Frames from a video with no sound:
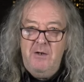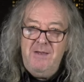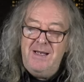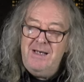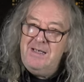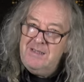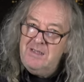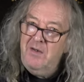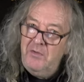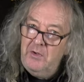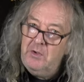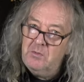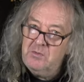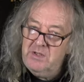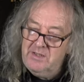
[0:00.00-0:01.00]
they, it's
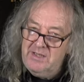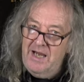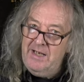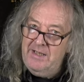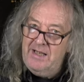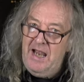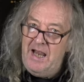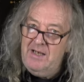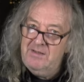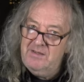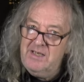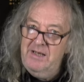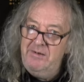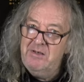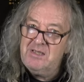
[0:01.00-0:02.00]
difficult to take that
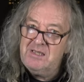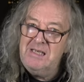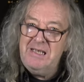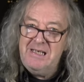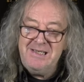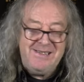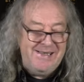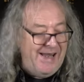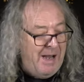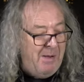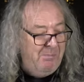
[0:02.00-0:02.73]
seriously, isn't it?